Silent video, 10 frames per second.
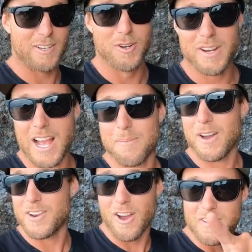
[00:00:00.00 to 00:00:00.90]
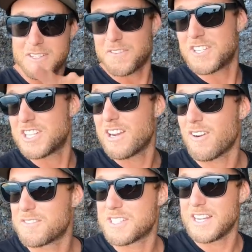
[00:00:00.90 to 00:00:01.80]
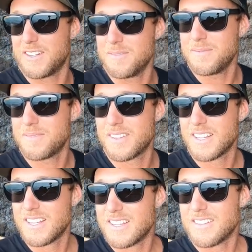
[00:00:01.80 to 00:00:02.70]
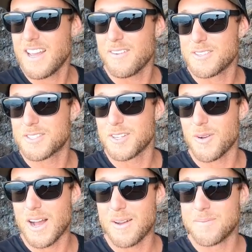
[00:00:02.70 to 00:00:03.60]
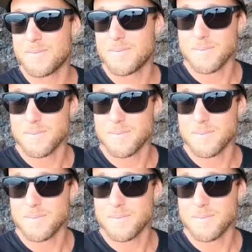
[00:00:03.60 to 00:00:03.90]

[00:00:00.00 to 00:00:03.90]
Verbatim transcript: I hook up. I know there's fish here, I've seen them. Now we're just gonna um,